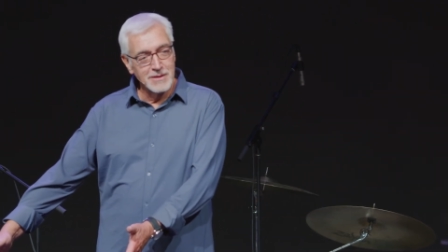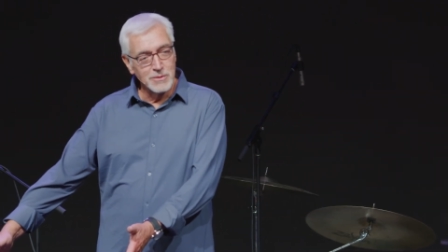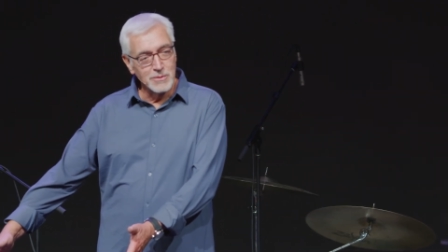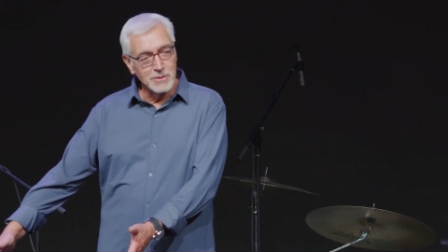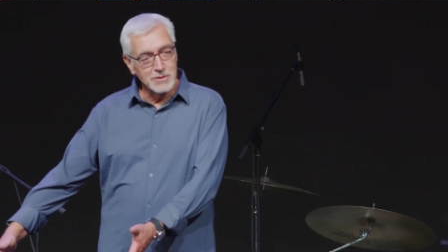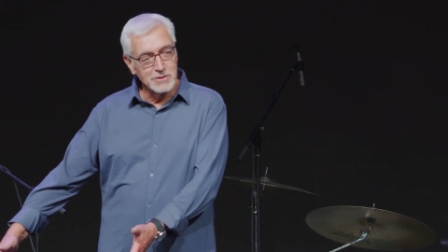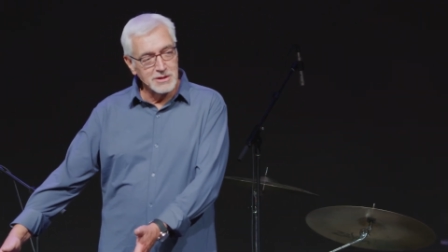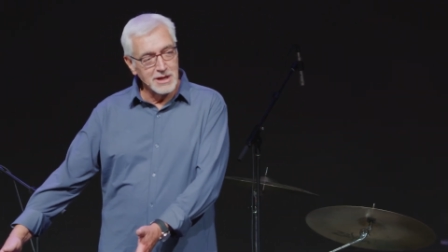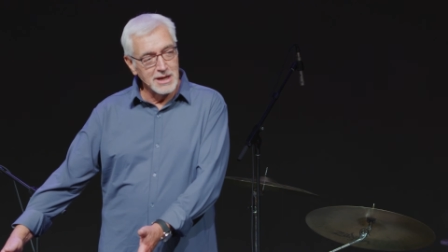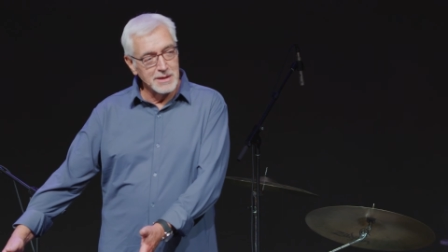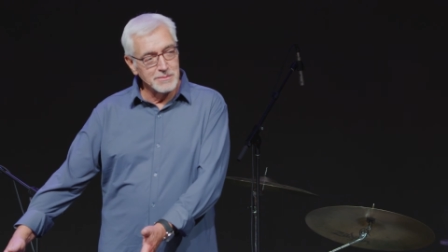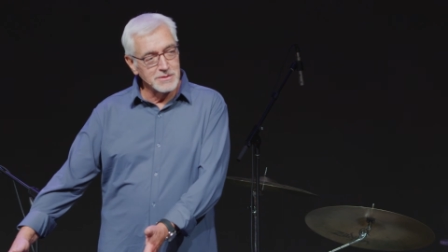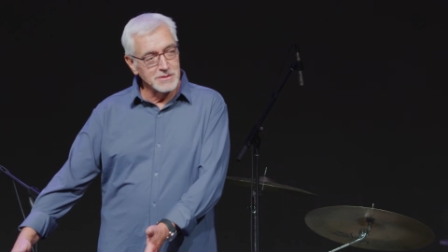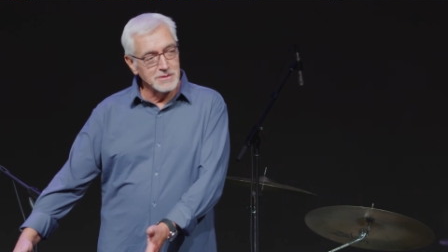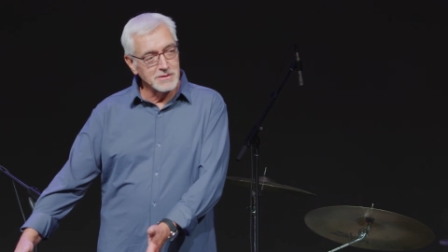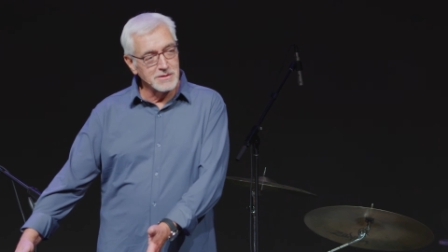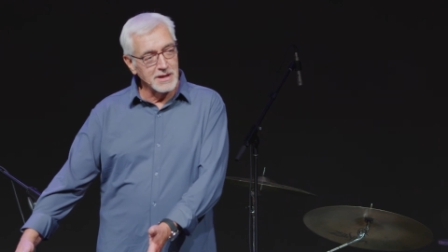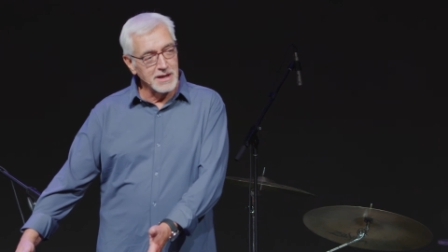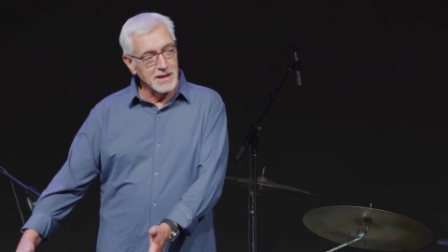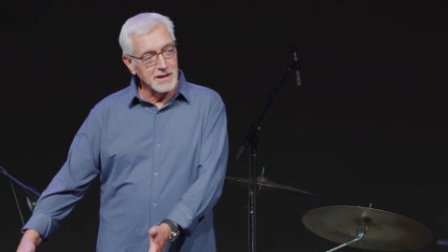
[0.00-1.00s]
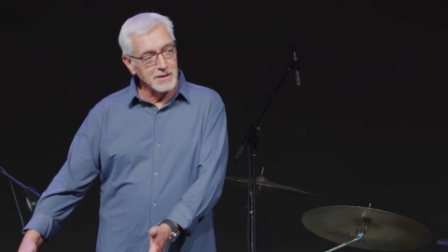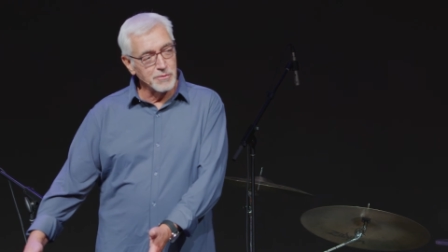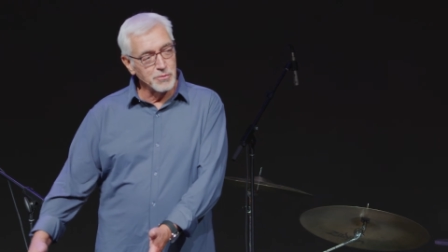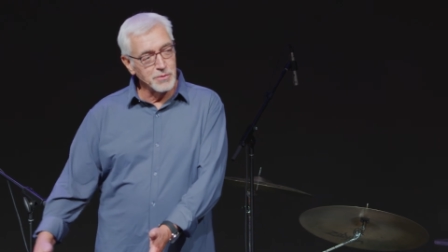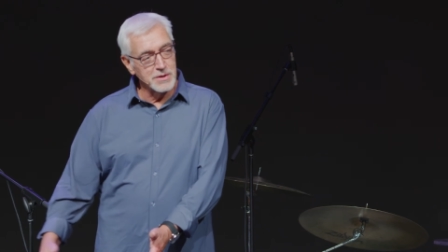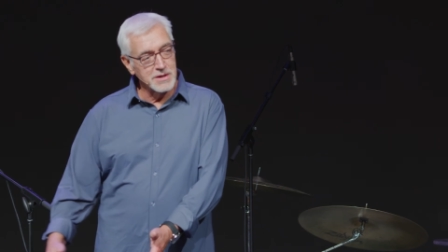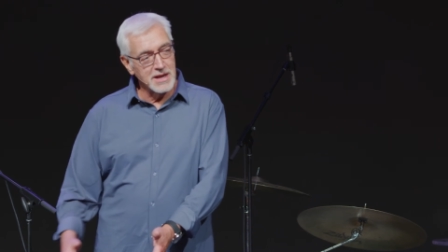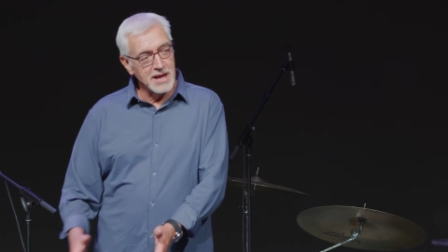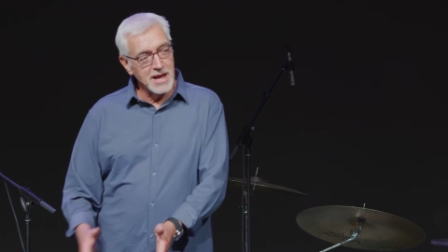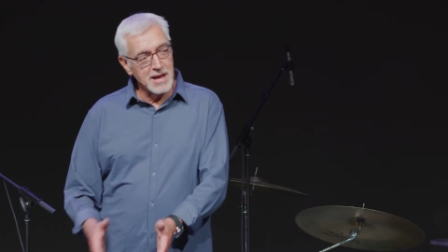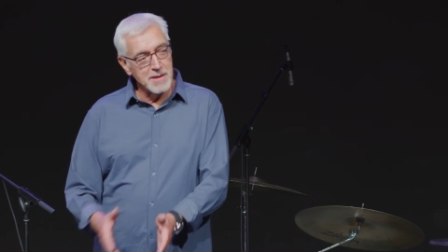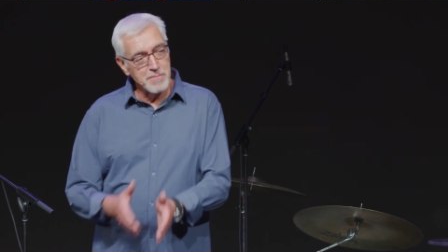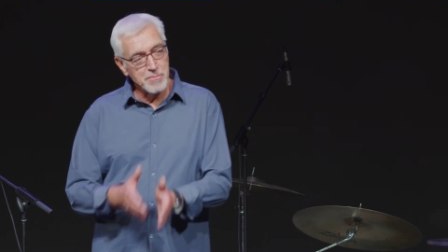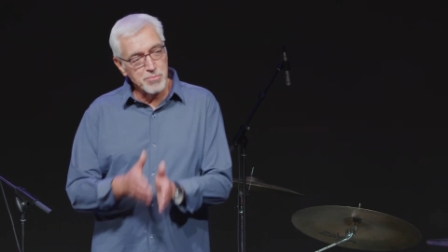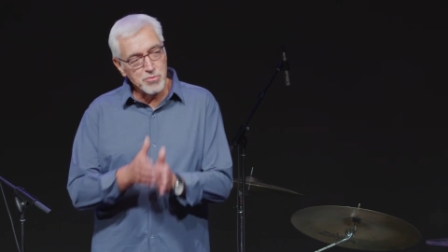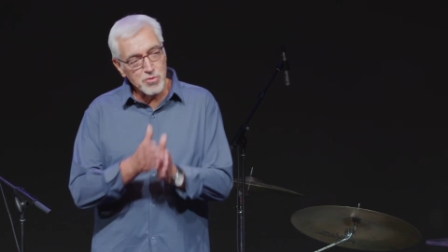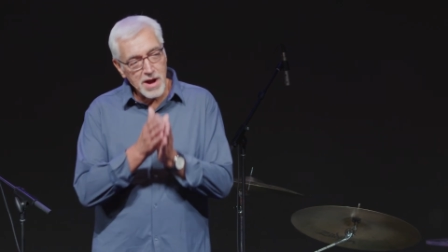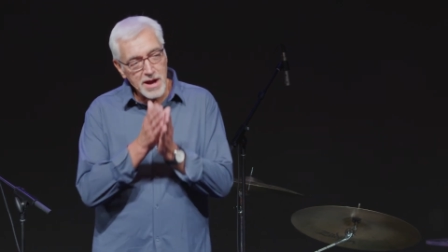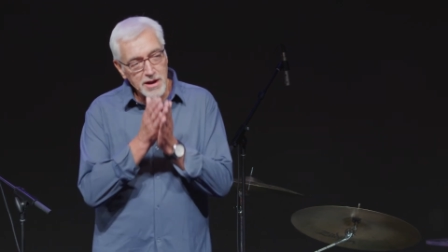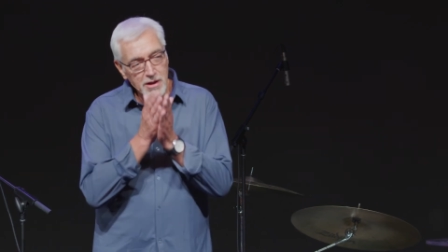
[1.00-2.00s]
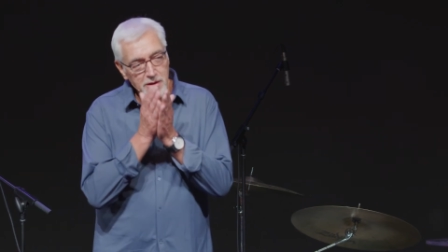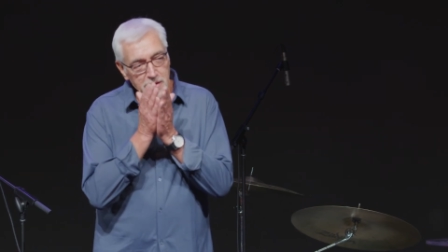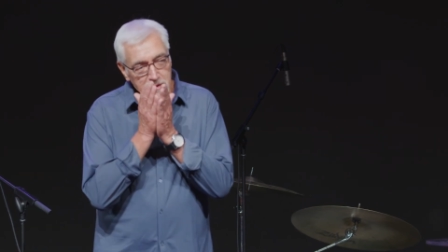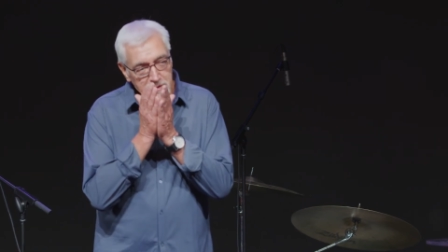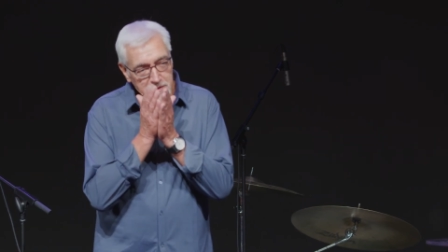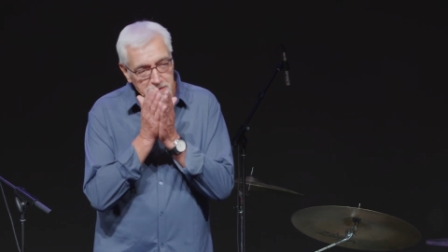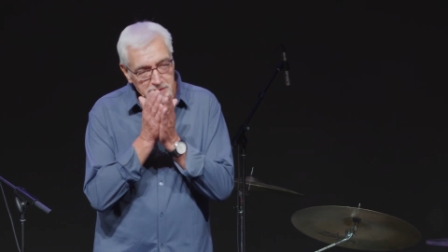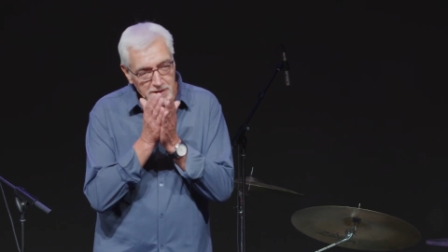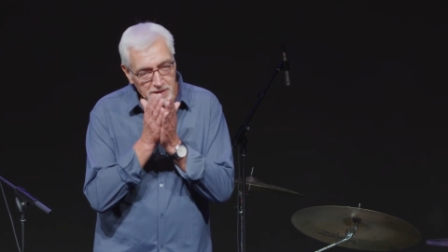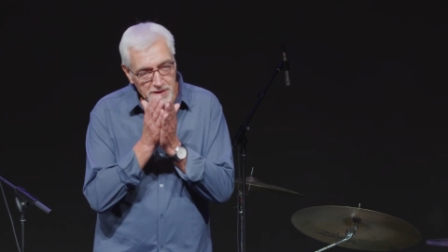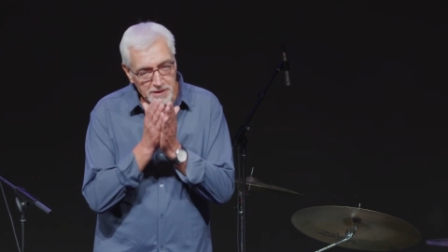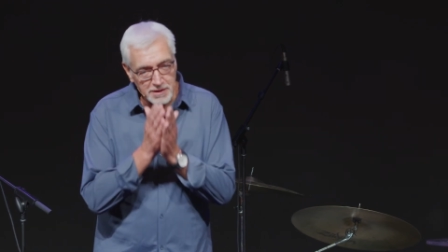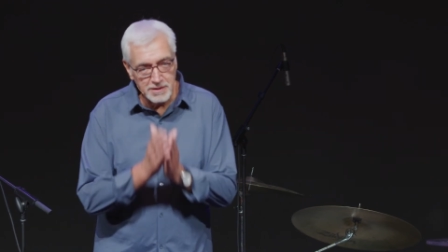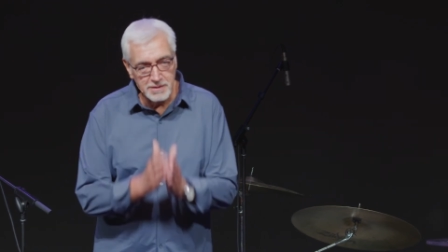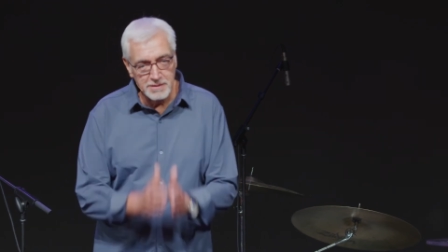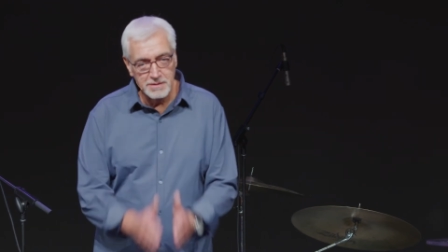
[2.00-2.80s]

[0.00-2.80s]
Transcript: What James is saying if we can't bridle our tongue,